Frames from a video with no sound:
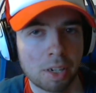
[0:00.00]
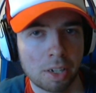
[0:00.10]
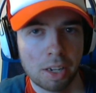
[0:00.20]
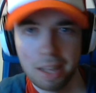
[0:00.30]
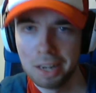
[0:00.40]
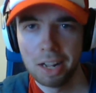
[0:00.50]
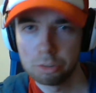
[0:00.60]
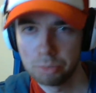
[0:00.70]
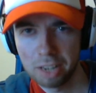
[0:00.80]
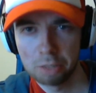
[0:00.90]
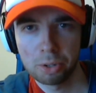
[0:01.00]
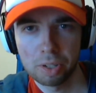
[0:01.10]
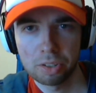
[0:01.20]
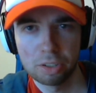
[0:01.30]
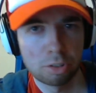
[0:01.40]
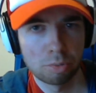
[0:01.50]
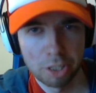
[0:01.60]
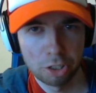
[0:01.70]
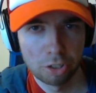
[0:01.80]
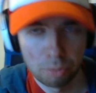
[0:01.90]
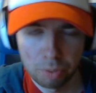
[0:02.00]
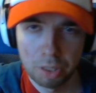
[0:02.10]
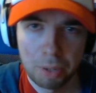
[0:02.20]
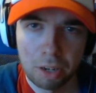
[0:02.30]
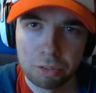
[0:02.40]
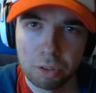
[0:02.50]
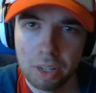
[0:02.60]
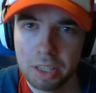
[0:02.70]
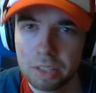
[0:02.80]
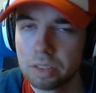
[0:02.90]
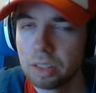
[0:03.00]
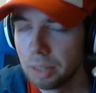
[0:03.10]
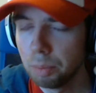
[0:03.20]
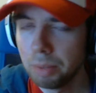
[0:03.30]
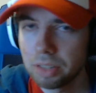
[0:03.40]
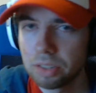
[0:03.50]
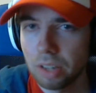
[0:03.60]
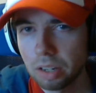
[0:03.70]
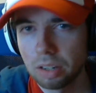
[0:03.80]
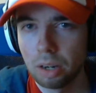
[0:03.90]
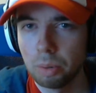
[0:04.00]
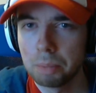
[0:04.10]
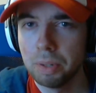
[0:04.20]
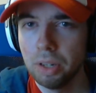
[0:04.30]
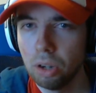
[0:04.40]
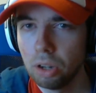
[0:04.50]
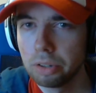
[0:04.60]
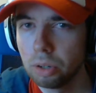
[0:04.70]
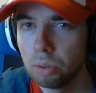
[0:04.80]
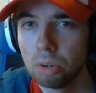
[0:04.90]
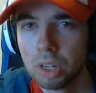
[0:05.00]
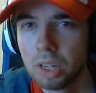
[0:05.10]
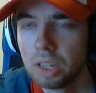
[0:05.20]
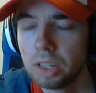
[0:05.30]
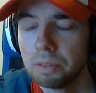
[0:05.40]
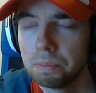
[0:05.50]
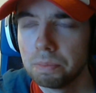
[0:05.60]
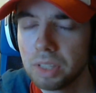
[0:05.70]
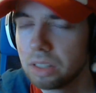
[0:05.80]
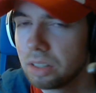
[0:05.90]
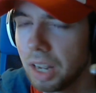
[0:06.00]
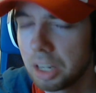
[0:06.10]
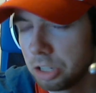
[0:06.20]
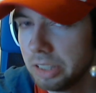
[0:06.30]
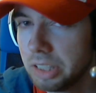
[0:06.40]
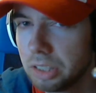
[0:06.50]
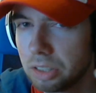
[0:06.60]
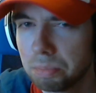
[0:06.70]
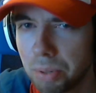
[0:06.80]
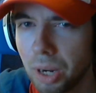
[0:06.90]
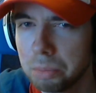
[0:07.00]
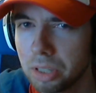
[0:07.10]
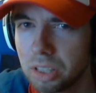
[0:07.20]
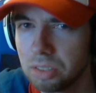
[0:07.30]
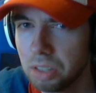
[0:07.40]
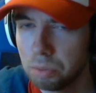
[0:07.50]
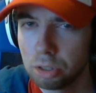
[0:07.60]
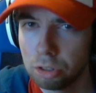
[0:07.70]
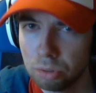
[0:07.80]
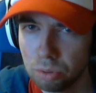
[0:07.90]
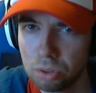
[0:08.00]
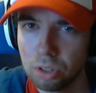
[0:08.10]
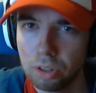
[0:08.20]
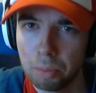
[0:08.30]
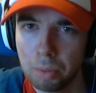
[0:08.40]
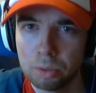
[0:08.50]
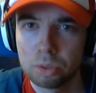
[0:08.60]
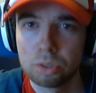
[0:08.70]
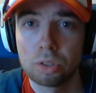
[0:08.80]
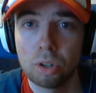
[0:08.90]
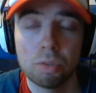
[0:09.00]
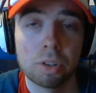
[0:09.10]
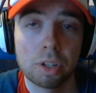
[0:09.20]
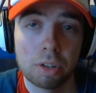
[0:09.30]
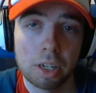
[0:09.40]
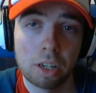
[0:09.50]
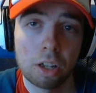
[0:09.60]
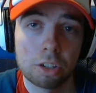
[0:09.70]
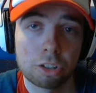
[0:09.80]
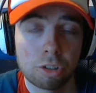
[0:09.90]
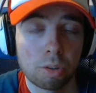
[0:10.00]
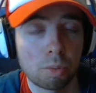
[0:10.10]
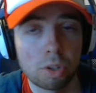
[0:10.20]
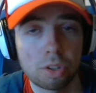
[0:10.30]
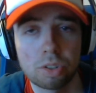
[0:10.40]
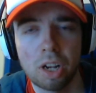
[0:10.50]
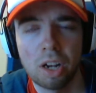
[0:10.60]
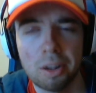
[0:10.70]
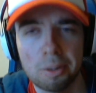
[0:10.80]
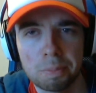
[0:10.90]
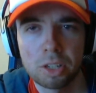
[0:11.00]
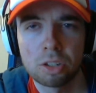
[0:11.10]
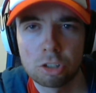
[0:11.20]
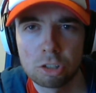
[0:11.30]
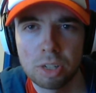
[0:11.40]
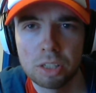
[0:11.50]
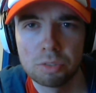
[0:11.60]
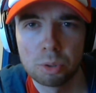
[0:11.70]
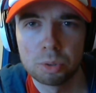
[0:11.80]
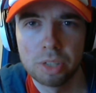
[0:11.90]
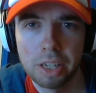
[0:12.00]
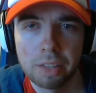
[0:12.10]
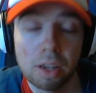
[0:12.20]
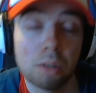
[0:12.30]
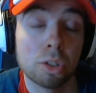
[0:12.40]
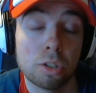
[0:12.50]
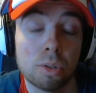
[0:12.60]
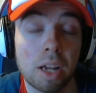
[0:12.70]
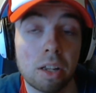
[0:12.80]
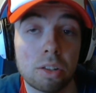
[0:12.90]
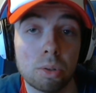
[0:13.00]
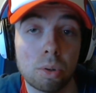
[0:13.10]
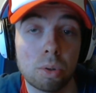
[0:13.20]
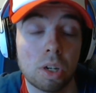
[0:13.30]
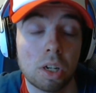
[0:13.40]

and it has random crits and it's really good and really powerful and it's the demo man's secondary weapon although it's actually his primary because that's what you use the most over the grenade launcher so there was um, a constraint for today and that was you had to